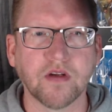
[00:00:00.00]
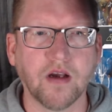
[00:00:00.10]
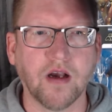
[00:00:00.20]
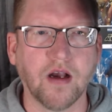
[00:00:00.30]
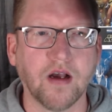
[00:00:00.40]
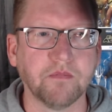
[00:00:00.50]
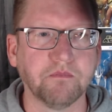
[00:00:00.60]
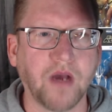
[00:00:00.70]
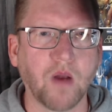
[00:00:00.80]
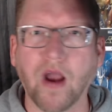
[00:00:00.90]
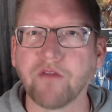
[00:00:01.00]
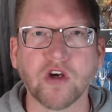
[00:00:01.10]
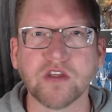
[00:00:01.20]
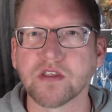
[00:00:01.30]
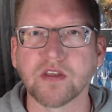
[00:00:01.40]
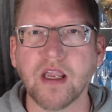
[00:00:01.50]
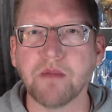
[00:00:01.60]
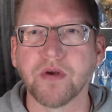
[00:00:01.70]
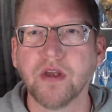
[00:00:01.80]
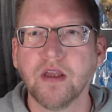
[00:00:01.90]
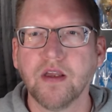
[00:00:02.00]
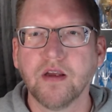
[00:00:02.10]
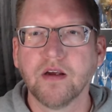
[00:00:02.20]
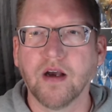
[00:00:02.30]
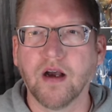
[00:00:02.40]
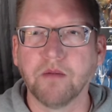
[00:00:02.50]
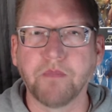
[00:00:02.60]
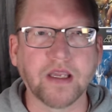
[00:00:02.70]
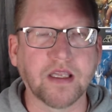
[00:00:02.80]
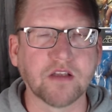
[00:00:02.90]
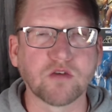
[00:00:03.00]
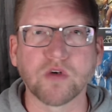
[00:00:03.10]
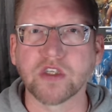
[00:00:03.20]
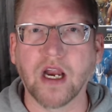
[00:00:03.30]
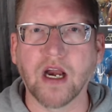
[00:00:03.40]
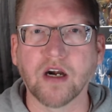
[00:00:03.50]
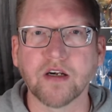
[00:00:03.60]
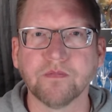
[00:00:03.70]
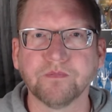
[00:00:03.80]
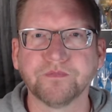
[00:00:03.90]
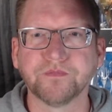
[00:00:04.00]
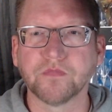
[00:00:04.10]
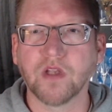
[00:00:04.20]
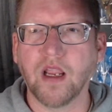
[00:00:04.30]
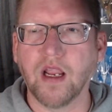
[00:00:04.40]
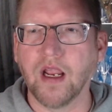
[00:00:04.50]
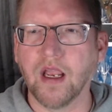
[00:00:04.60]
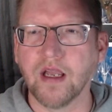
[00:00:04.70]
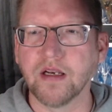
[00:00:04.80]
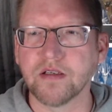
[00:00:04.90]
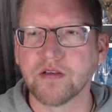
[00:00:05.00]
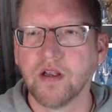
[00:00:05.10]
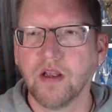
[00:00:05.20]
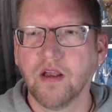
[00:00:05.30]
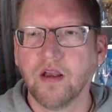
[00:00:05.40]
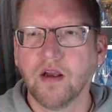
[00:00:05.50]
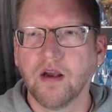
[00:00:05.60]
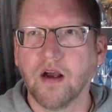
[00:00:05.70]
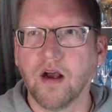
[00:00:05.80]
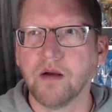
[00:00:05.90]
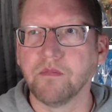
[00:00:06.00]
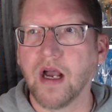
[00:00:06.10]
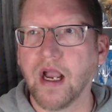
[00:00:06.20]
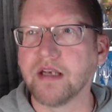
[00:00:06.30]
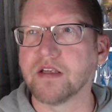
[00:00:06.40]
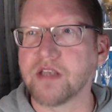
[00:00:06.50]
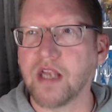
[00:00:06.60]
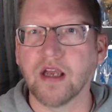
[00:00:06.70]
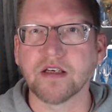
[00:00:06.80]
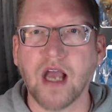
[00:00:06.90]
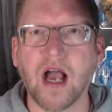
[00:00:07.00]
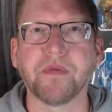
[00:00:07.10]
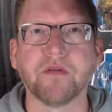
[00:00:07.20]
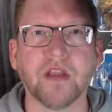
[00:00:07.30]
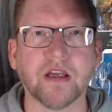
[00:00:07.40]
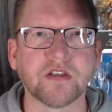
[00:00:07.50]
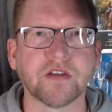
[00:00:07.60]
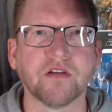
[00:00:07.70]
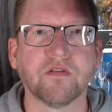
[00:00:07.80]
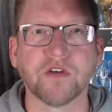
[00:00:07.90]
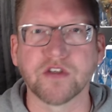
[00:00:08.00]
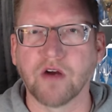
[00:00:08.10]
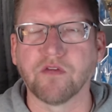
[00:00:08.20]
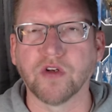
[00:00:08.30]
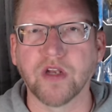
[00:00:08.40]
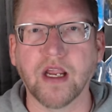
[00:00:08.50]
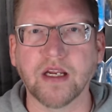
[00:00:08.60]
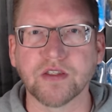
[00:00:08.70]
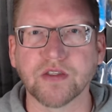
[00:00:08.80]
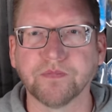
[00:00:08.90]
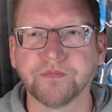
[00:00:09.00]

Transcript: My wife couldn't sleep. My kids were scared. And I had to stay on top of this for several days.